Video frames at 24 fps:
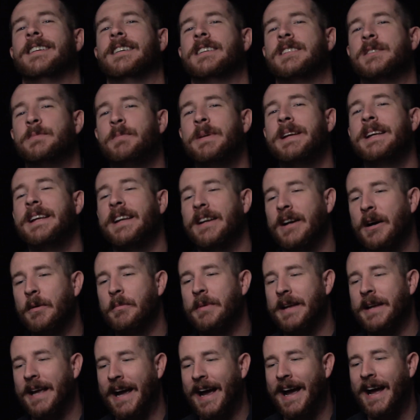Speaking on
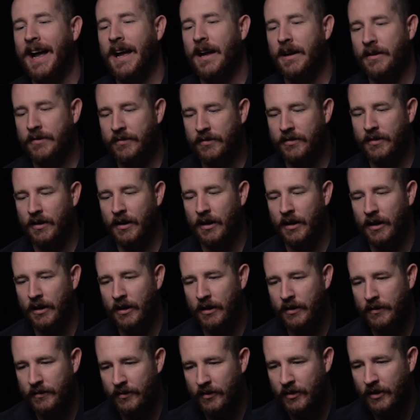behalf
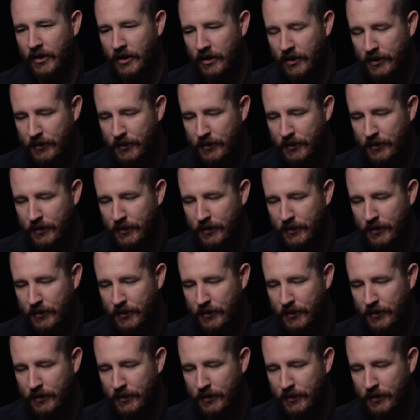of the